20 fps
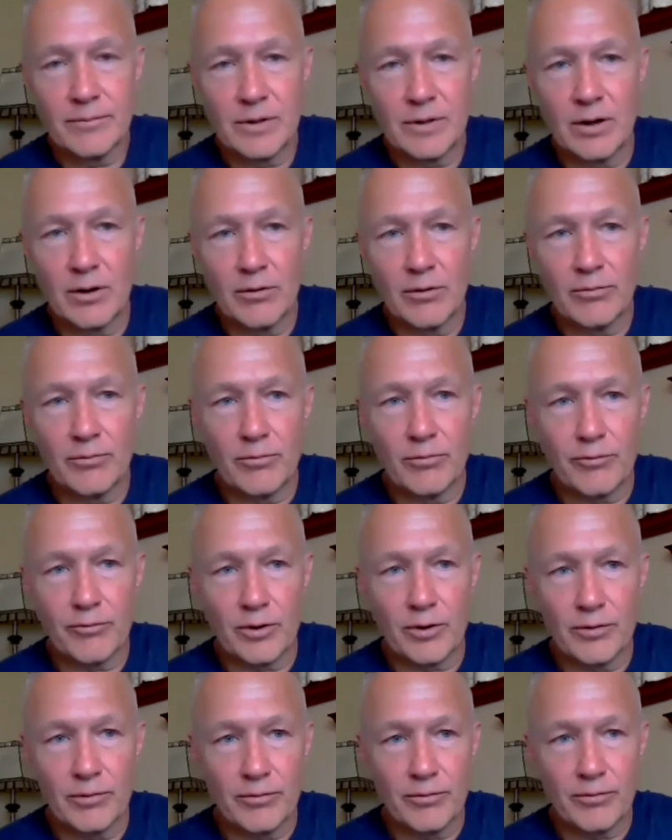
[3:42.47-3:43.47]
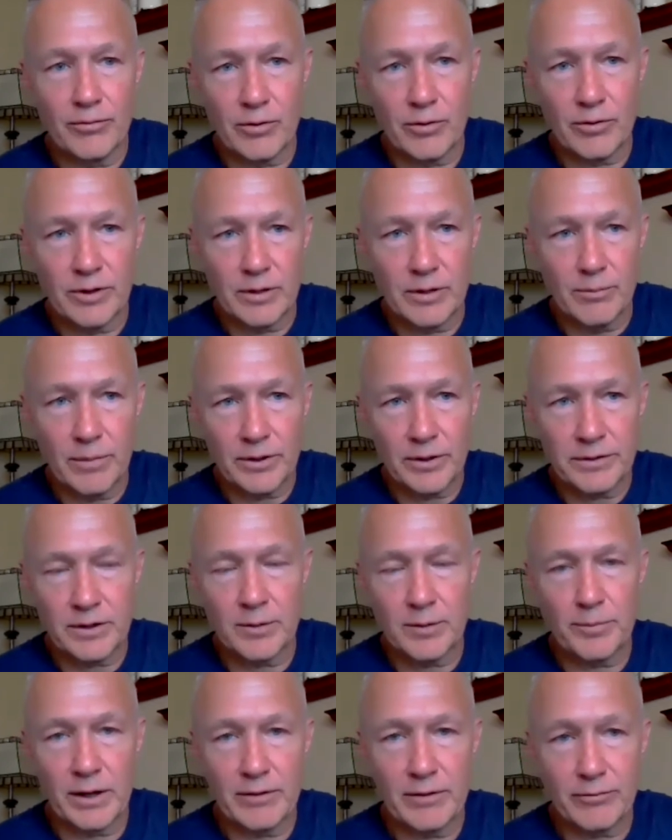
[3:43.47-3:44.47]
you know, for the
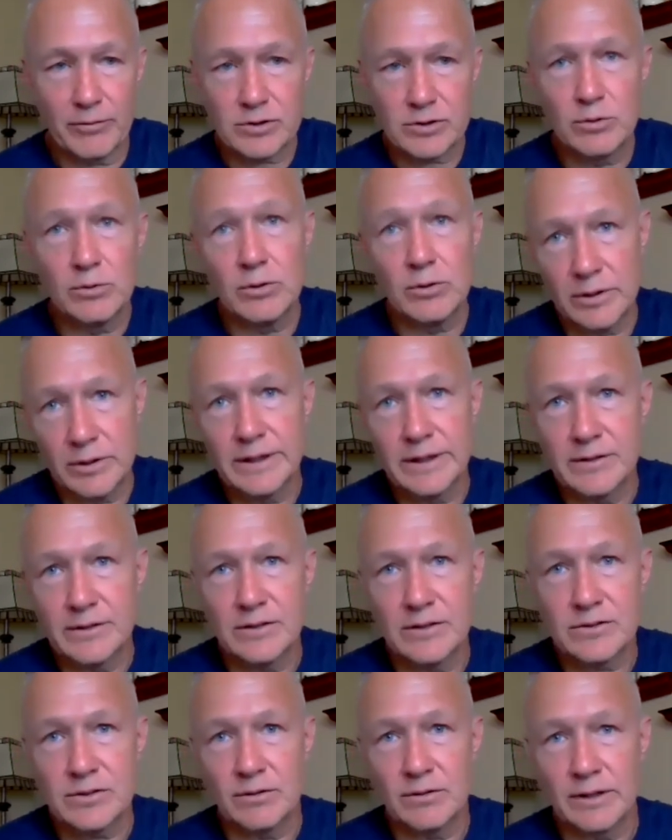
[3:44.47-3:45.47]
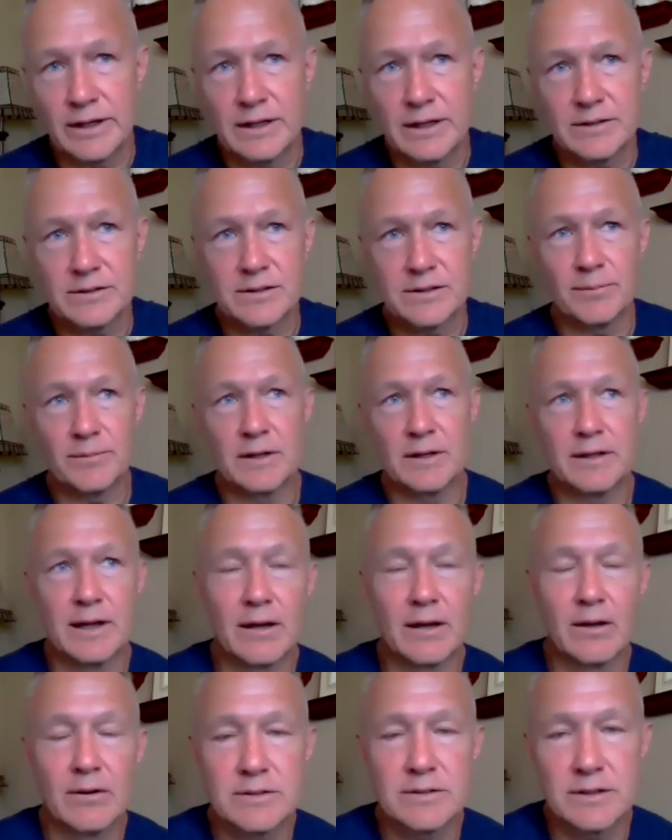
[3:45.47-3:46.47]
military paying for school, it certainly is something
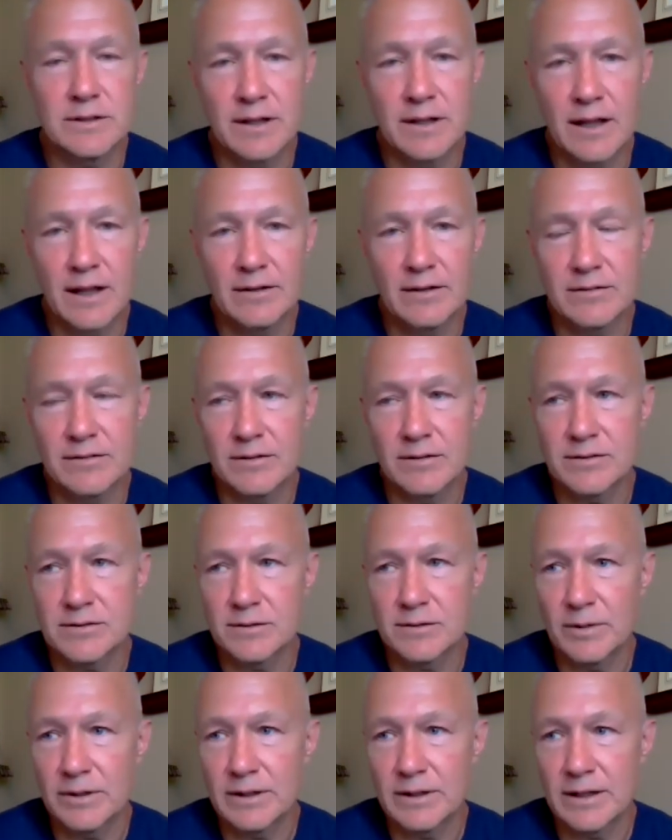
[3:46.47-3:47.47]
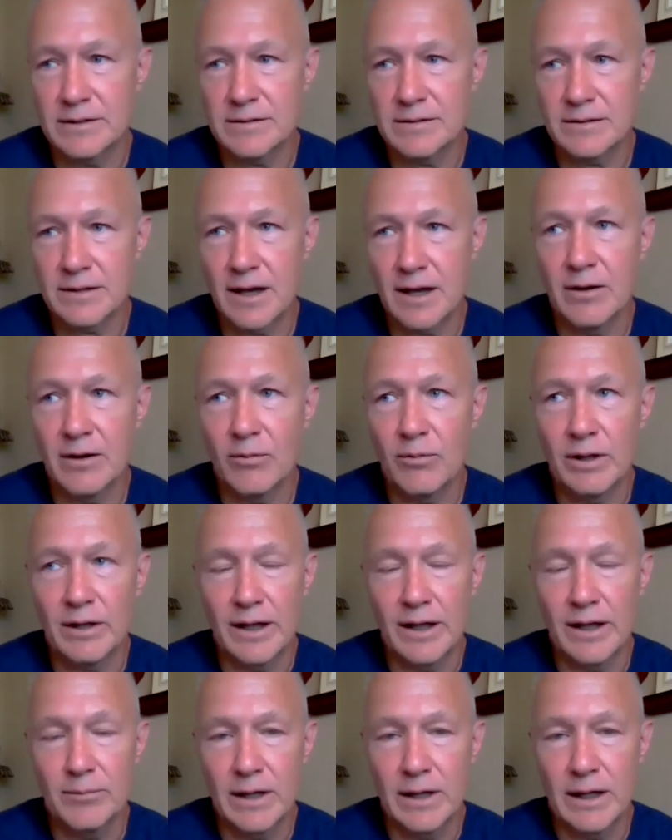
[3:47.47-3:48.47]
that goes into that decision. But that's kind of what
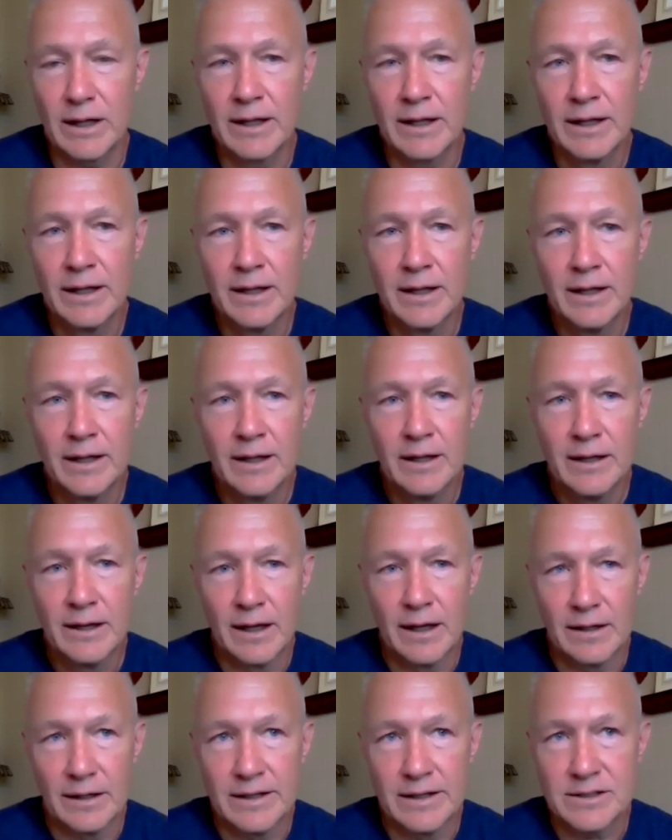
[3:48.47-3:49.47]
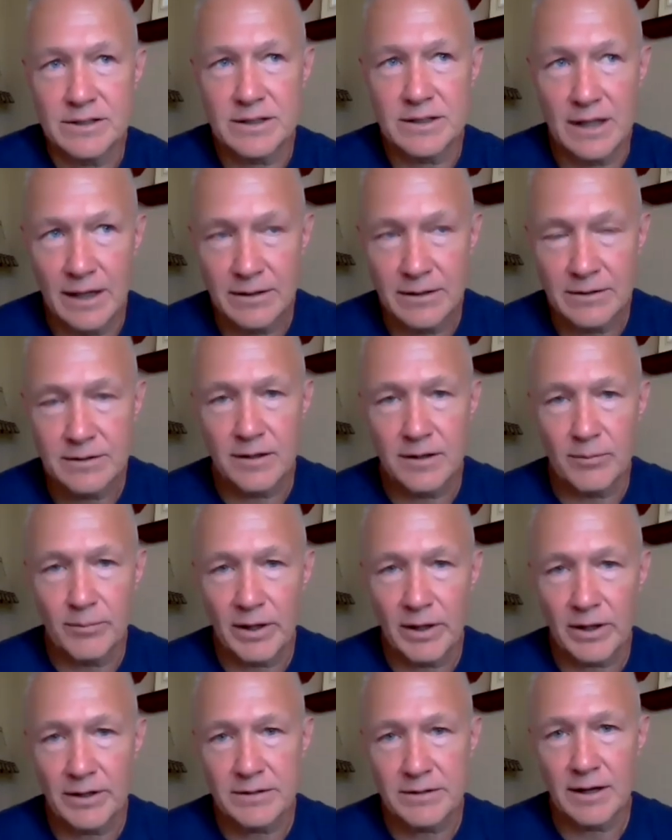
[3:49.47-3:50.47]
led me at least into the
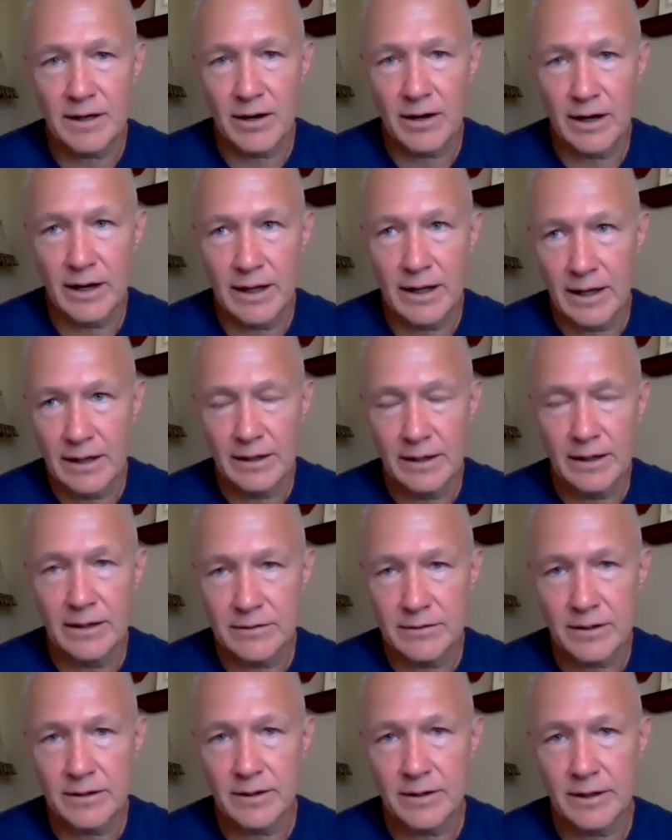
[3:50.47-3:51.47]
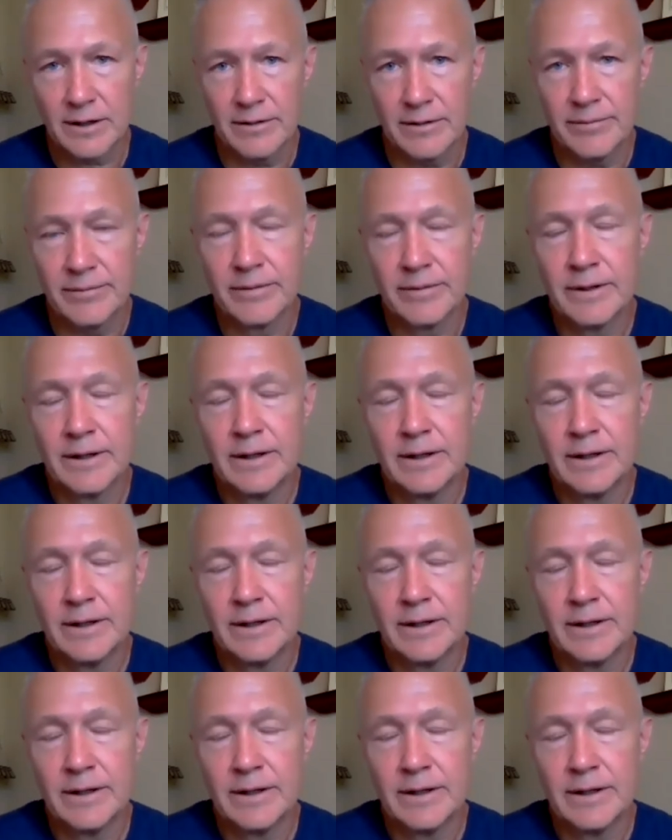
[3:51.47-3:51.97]
military and into the